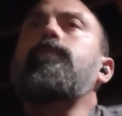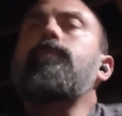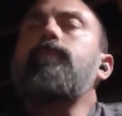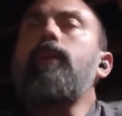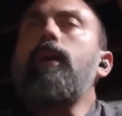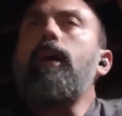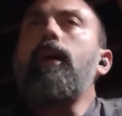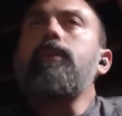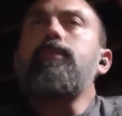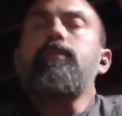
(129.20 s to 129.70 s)

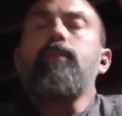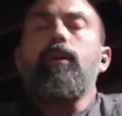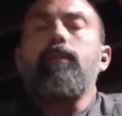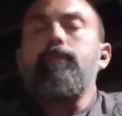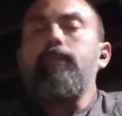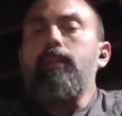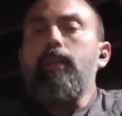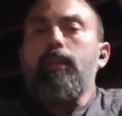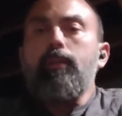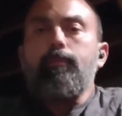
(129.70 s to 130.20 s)
yeah, I still
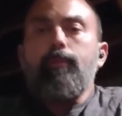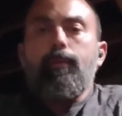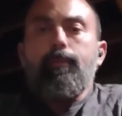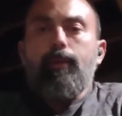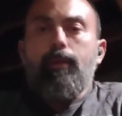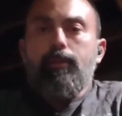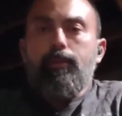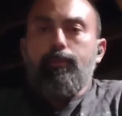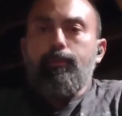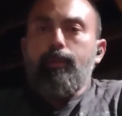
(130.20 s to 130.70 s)
haven't taken my
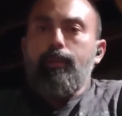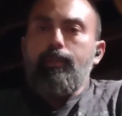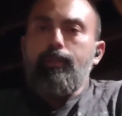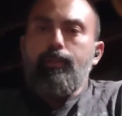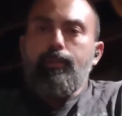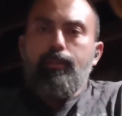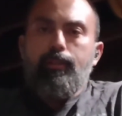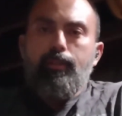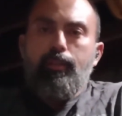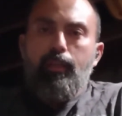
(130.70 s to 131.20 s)

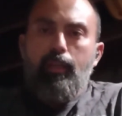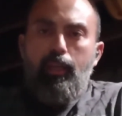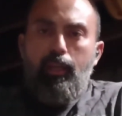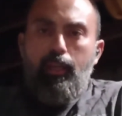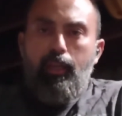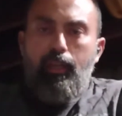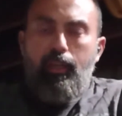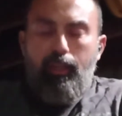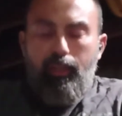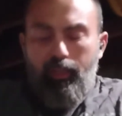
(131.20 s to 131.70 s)
measurements,
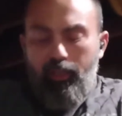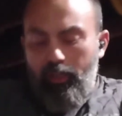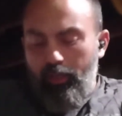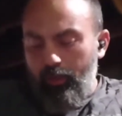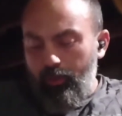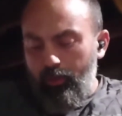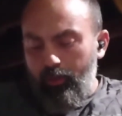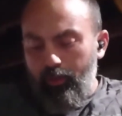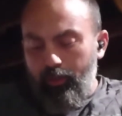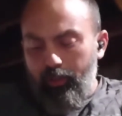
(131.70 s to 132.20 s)
and I didn't
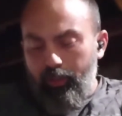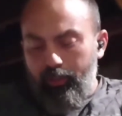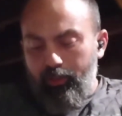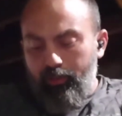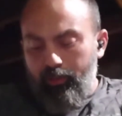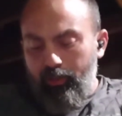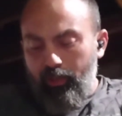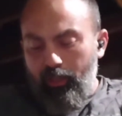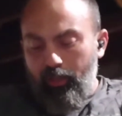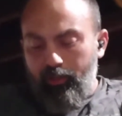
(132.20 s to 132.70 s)
do the
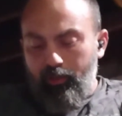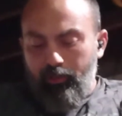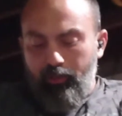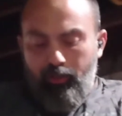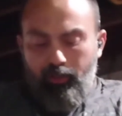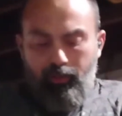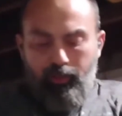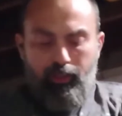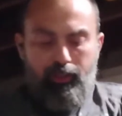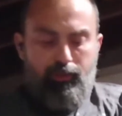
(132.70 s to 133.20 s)
elect-
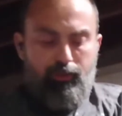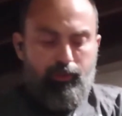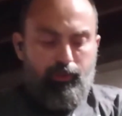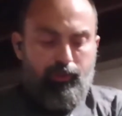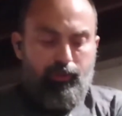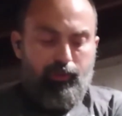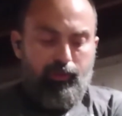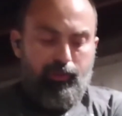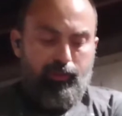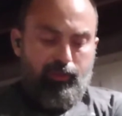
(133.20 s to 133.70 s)

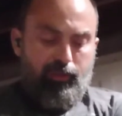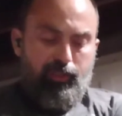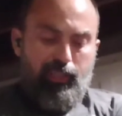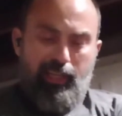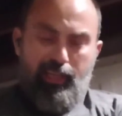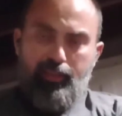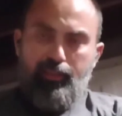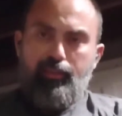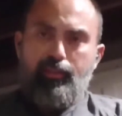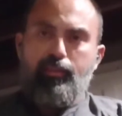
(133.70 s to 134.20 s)
electrical
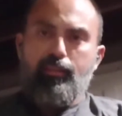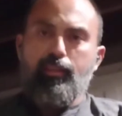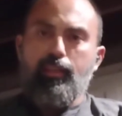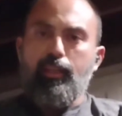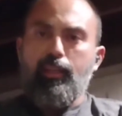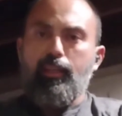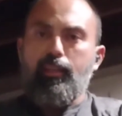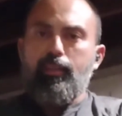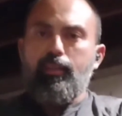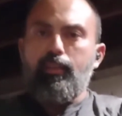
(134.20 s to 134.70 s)
shock
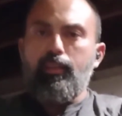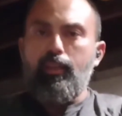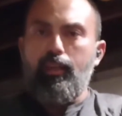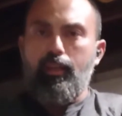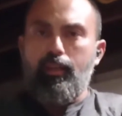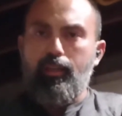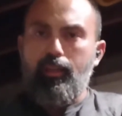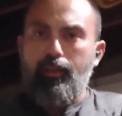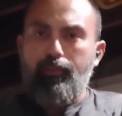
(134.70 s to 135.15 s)
thing yet.